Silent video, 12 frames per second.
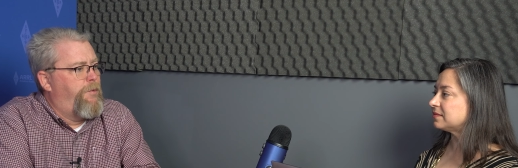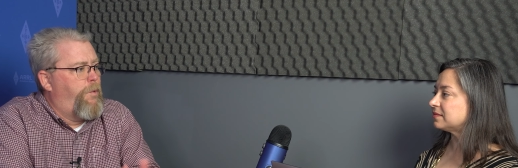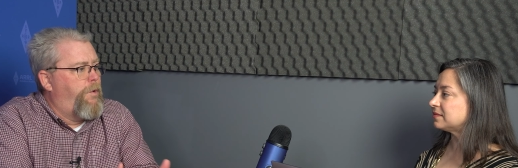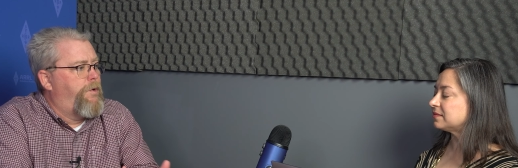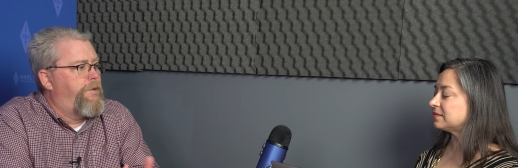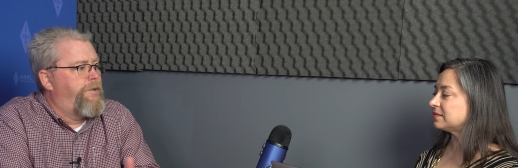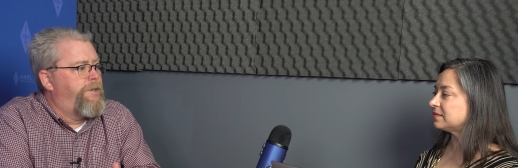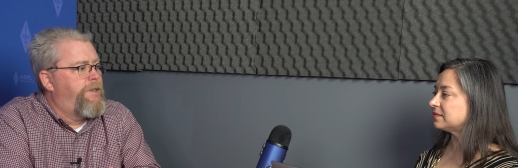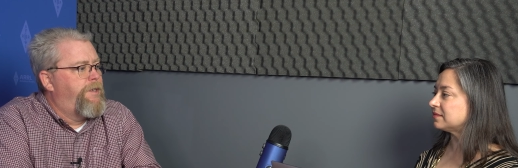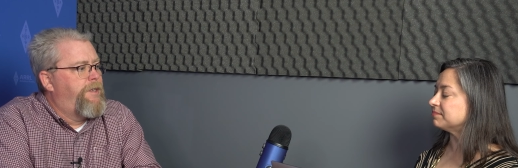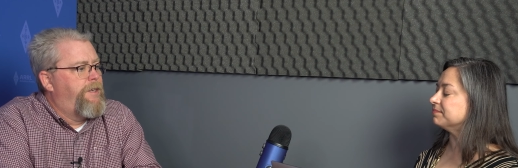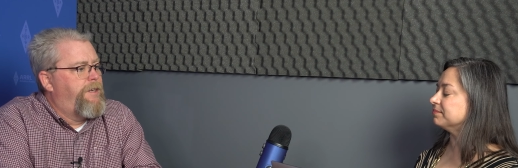Speaker 1: world.
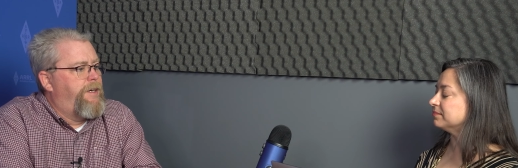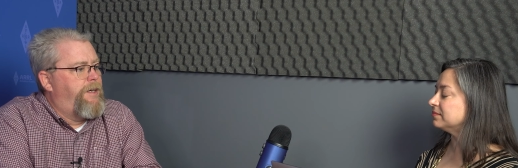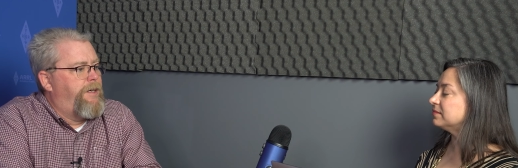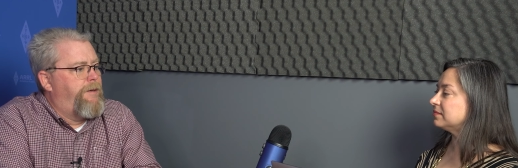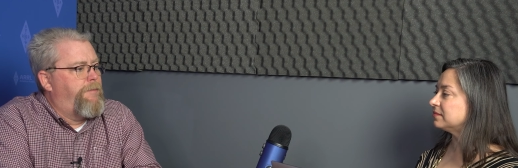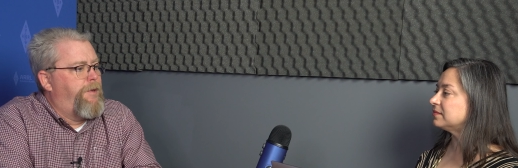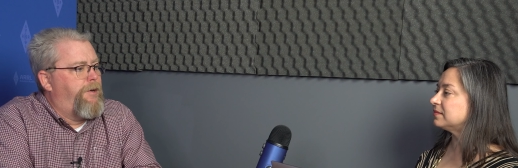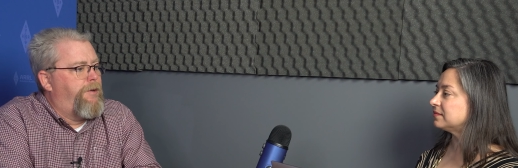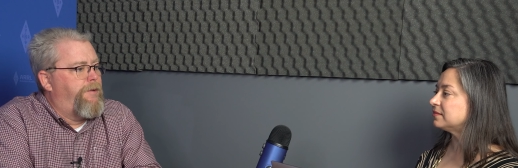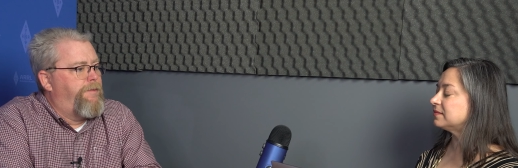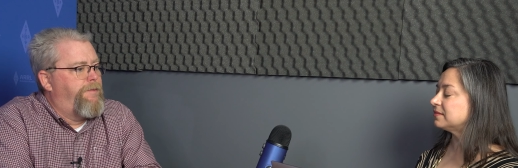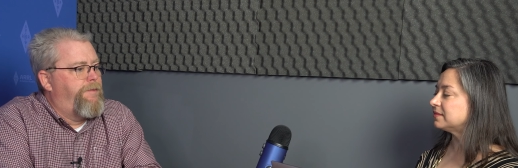
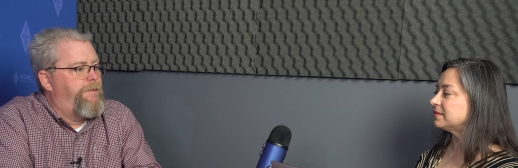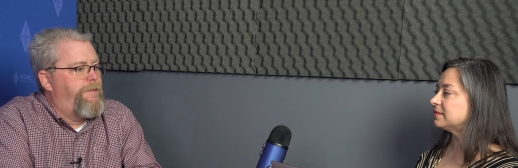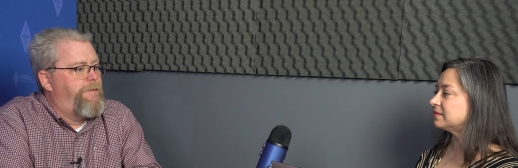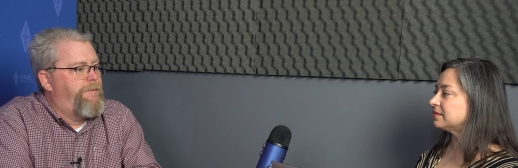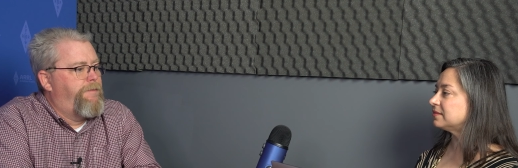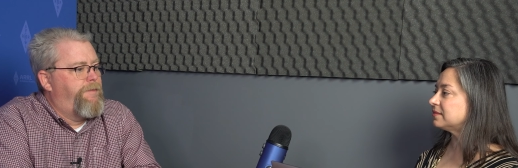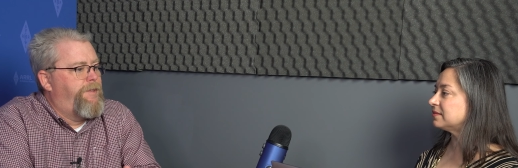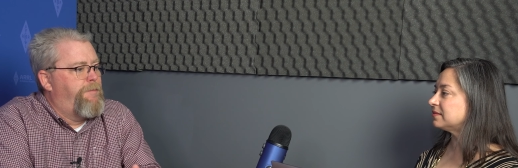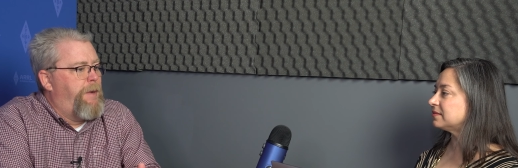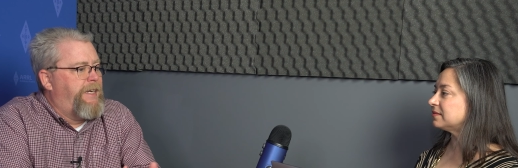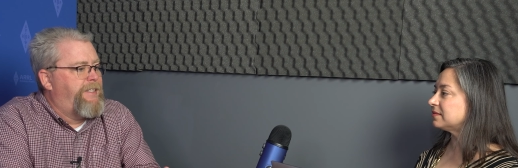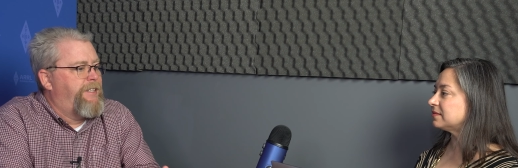The
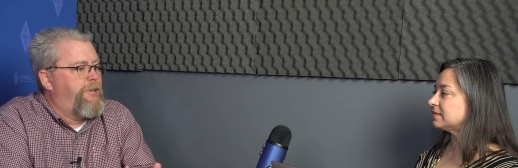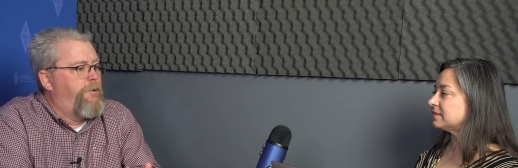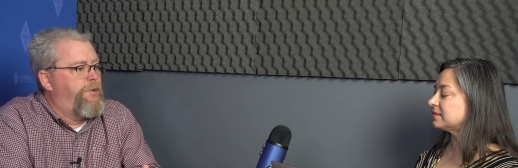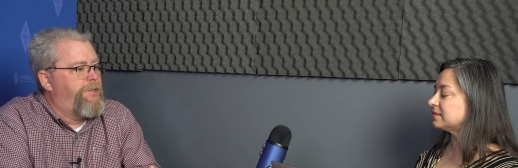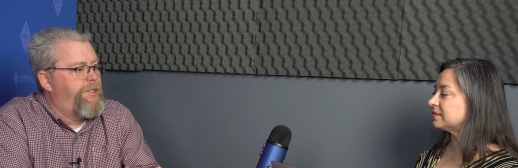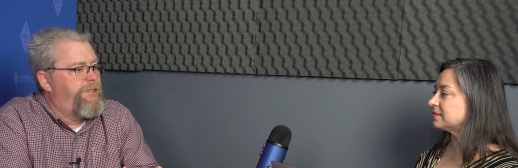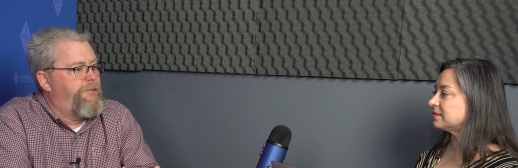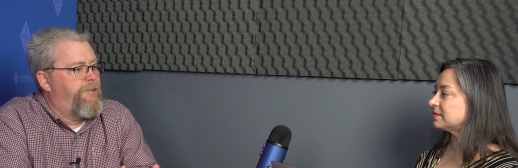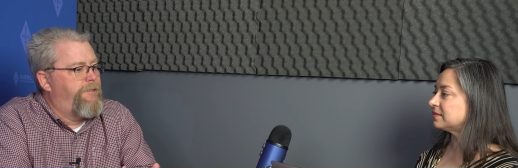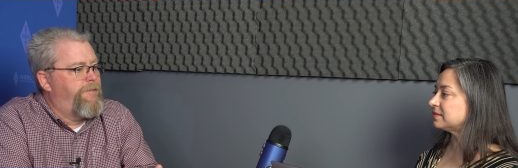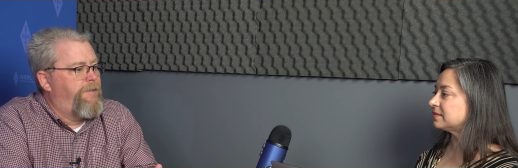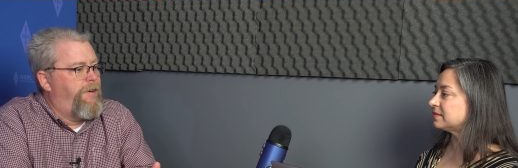basic courses
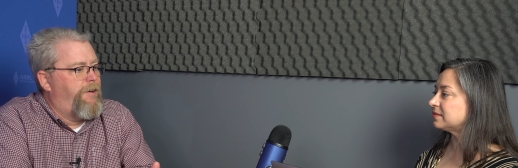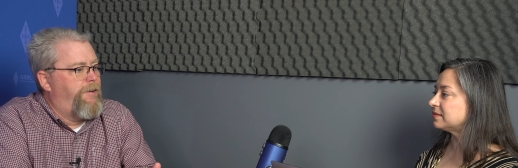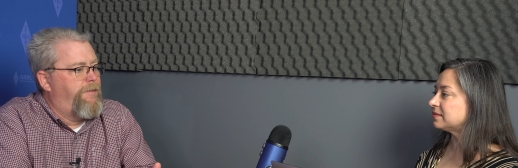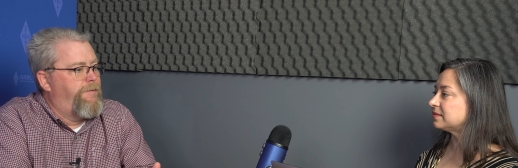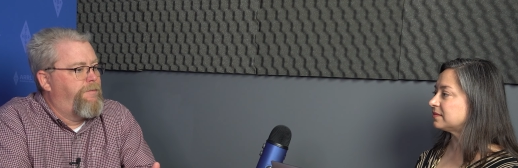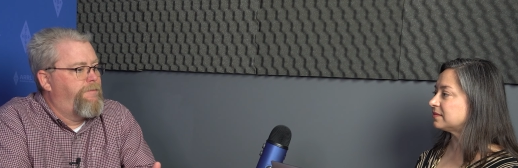are